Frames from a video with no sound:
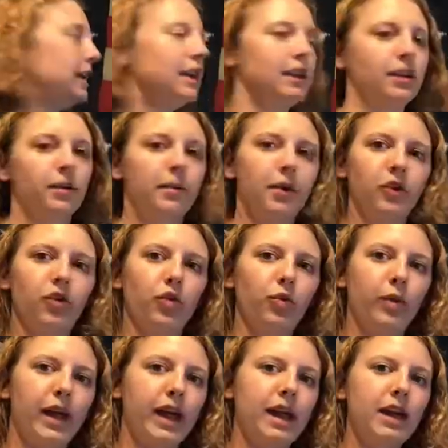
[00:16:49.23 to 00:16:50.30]
either
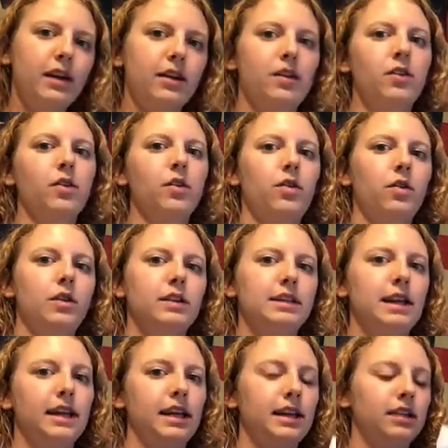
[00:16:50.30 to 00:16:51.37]
persuade or
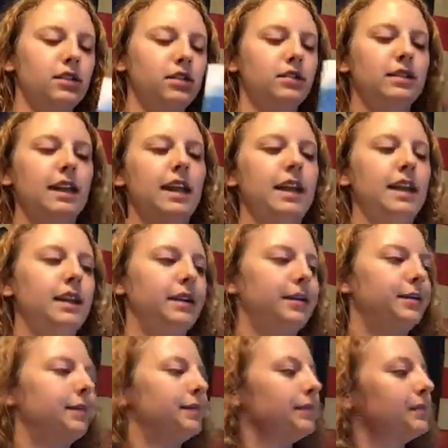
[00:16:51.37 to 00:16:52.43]
to entertain.
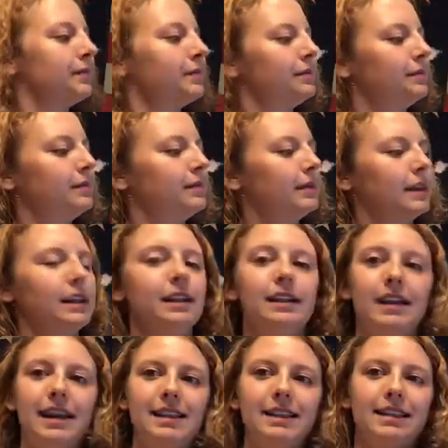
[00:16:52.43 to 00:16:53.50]

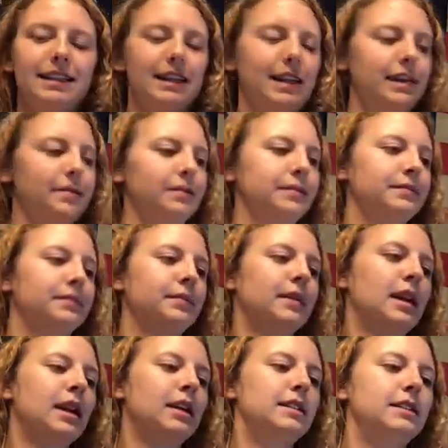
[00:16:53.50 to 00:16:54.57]
Let's see.
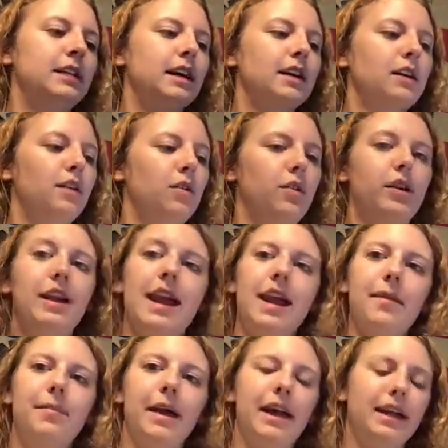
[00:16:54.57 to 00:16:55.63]
Duck on a
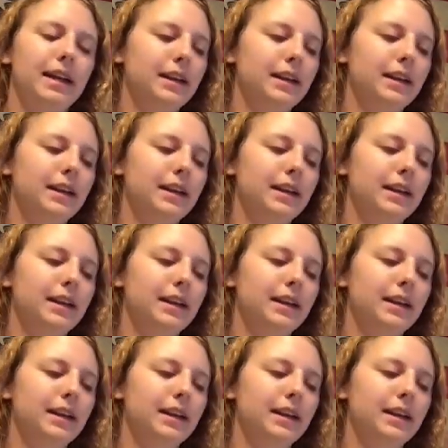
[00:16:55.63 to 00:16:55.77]
Bike.